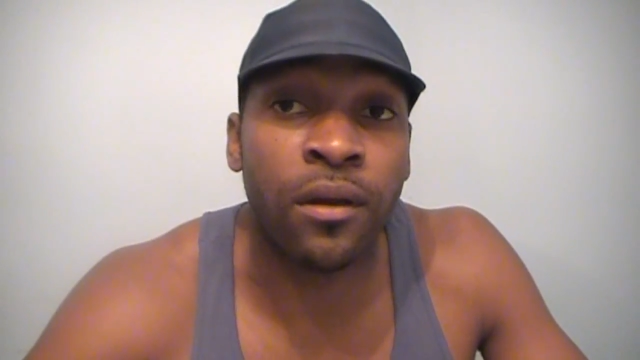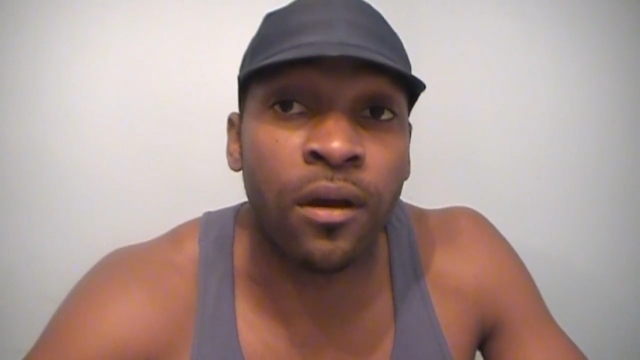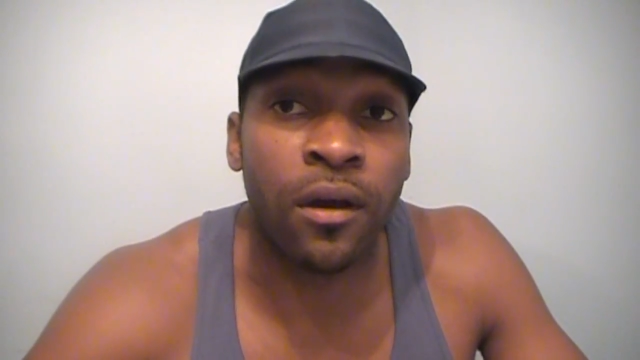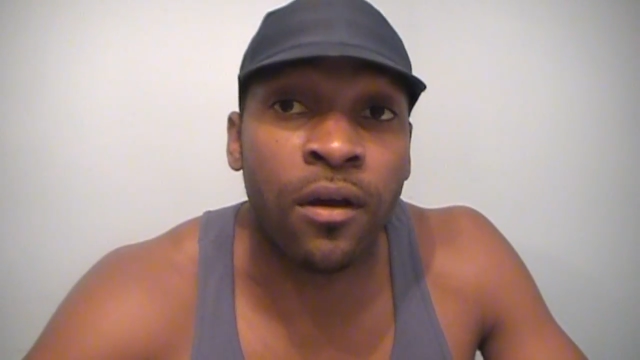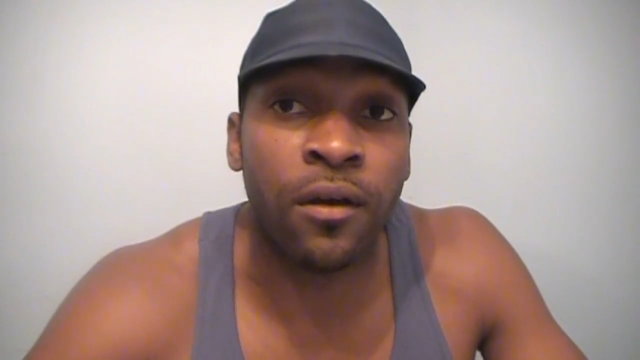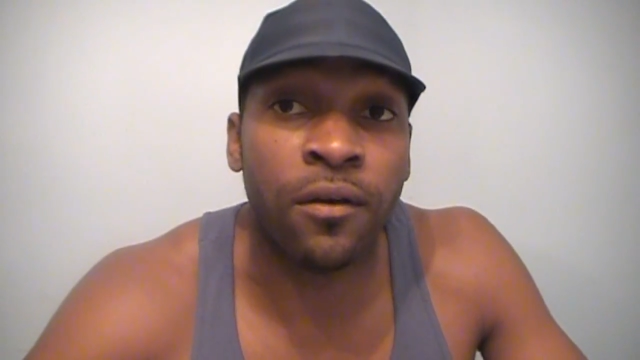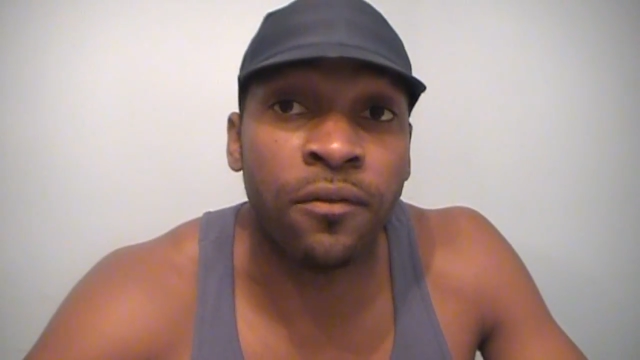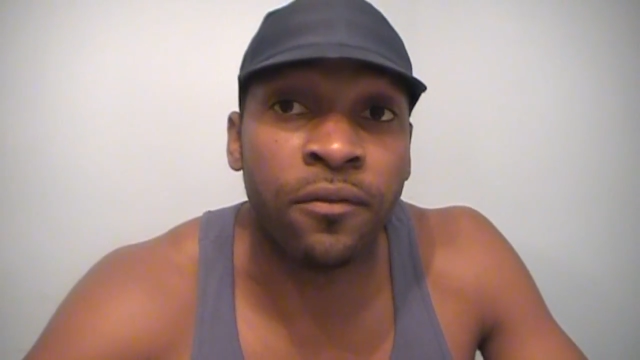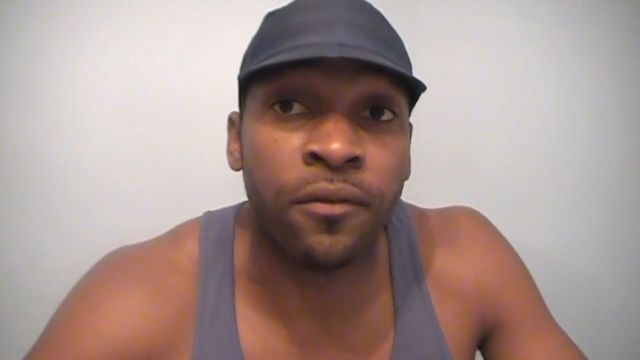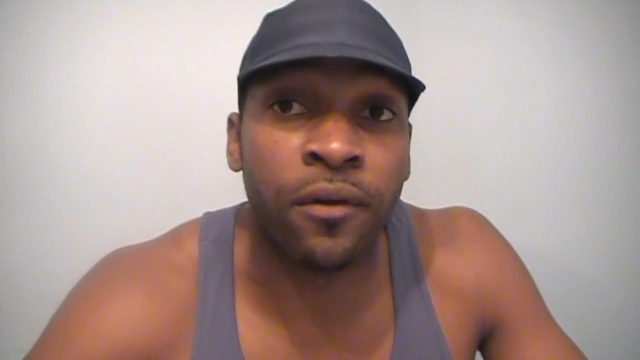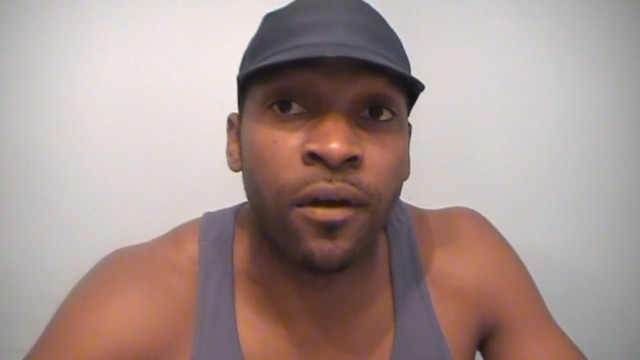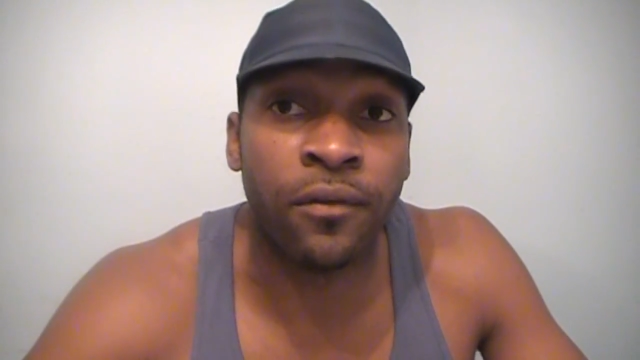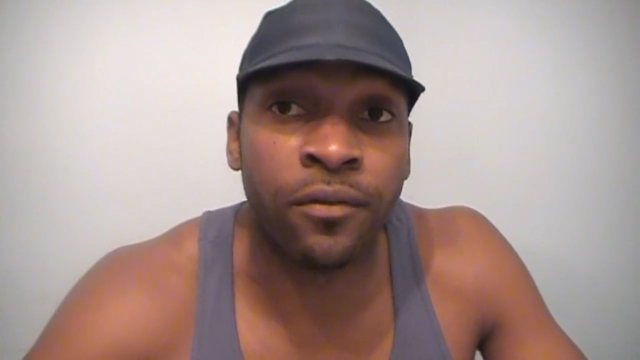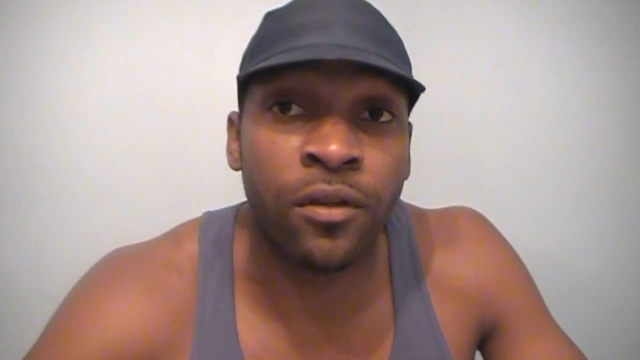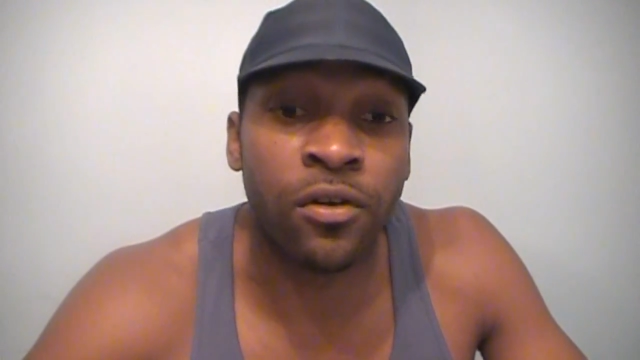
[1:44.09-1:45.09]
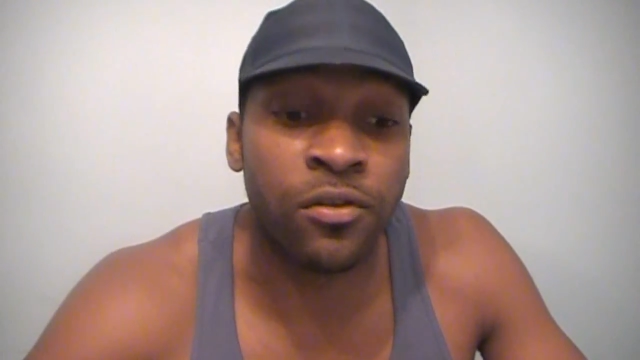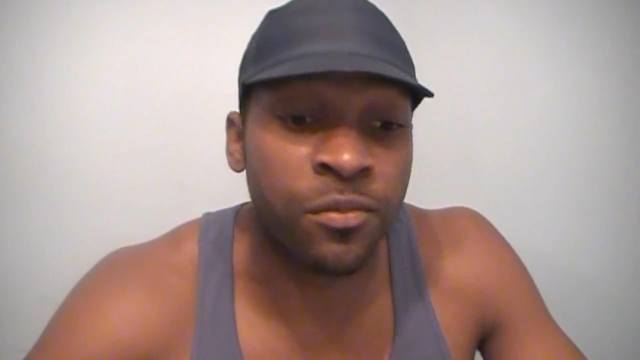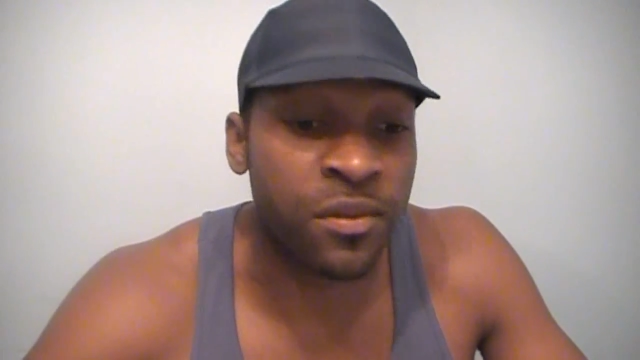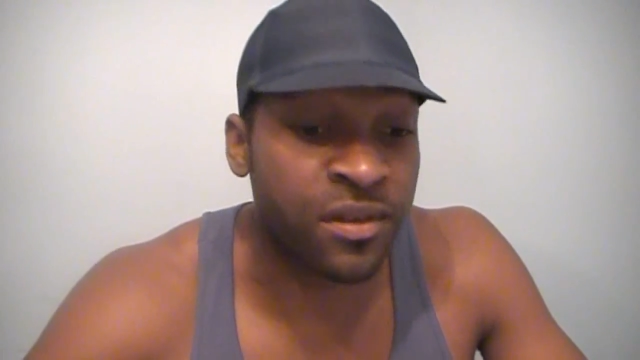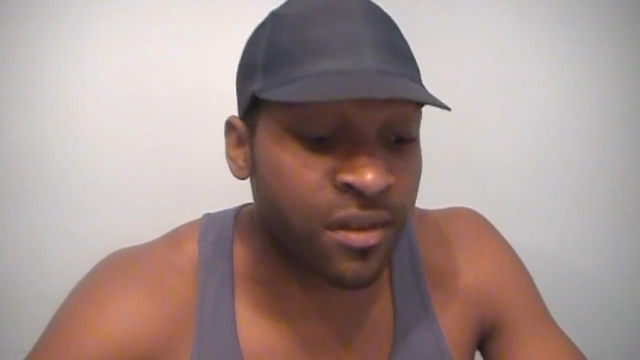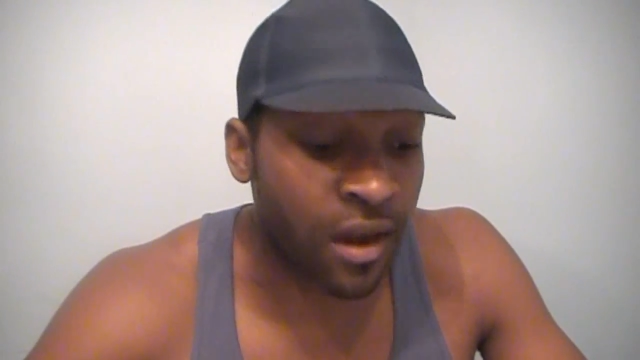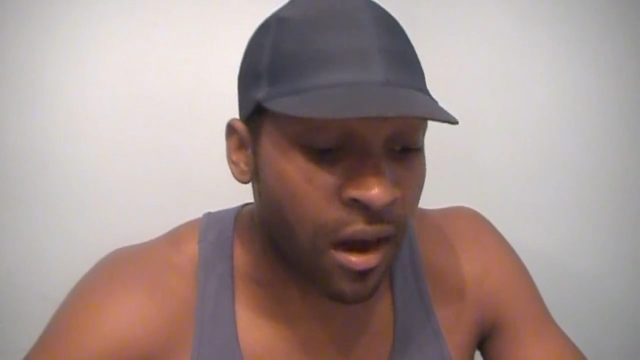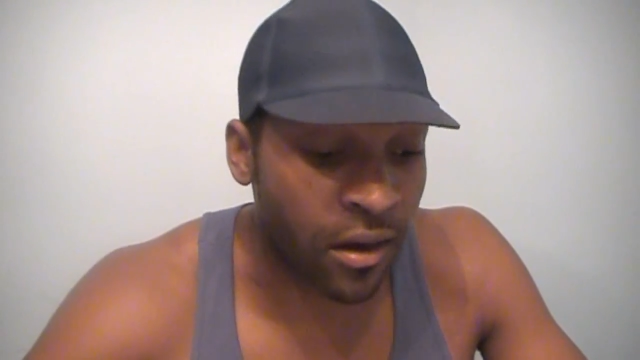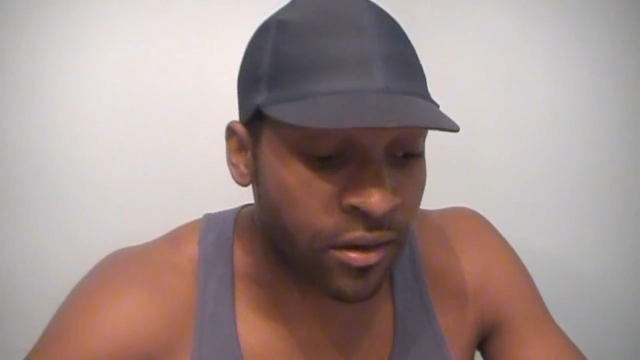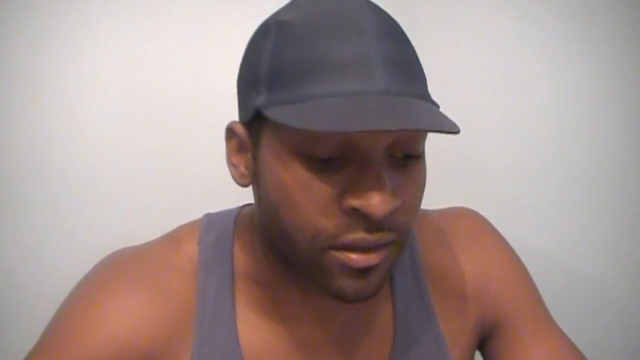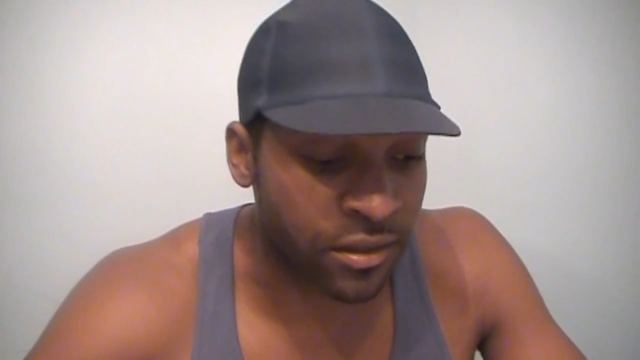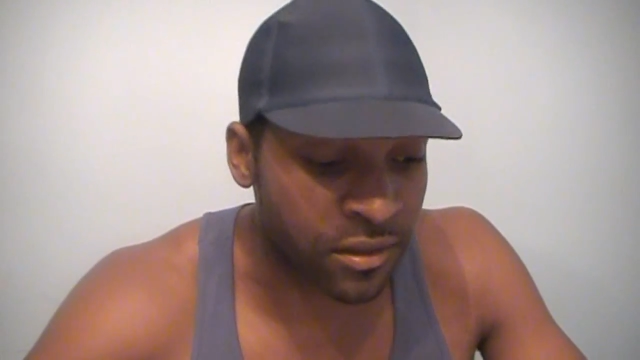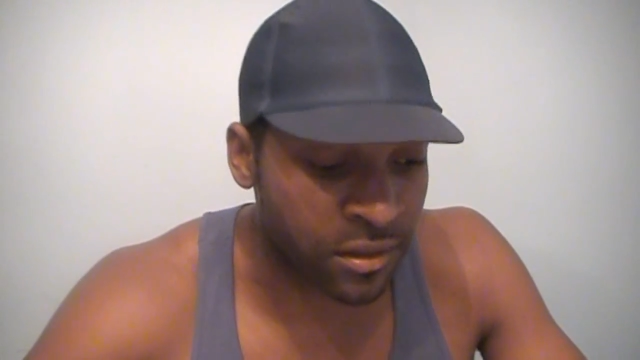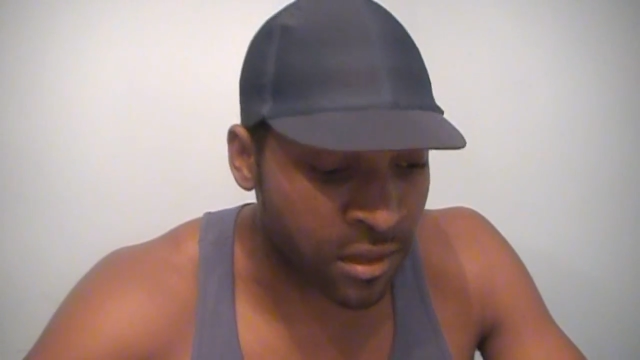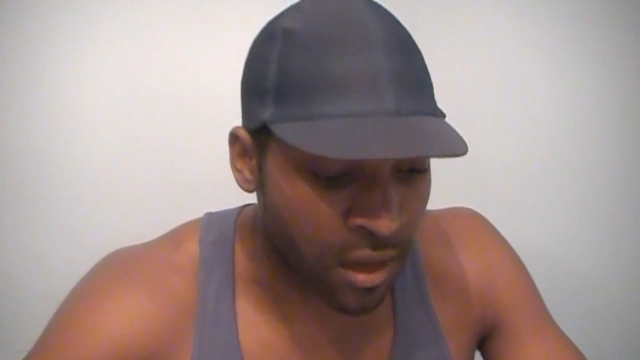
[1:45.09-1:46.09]
of those
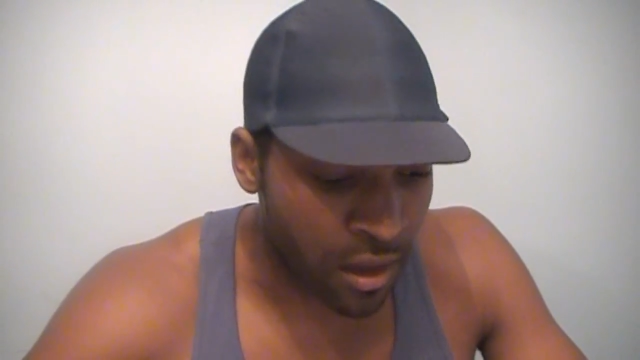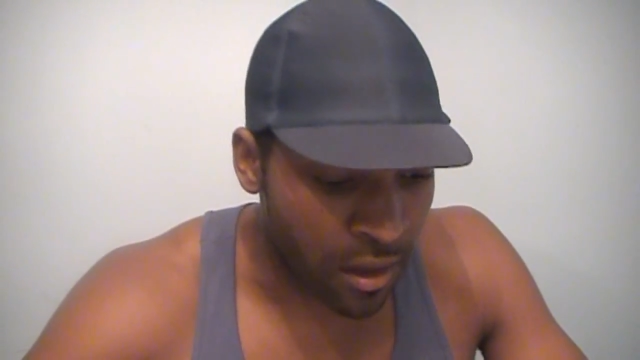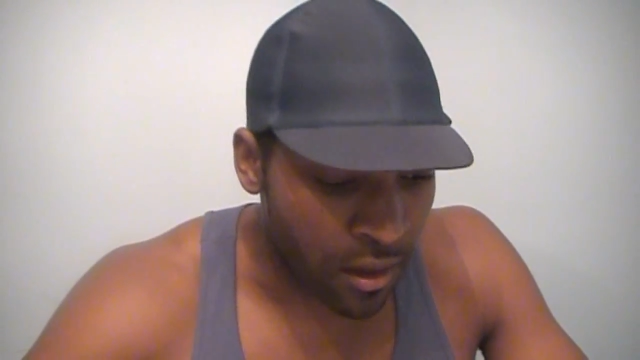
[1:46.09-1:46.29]
miscarriages.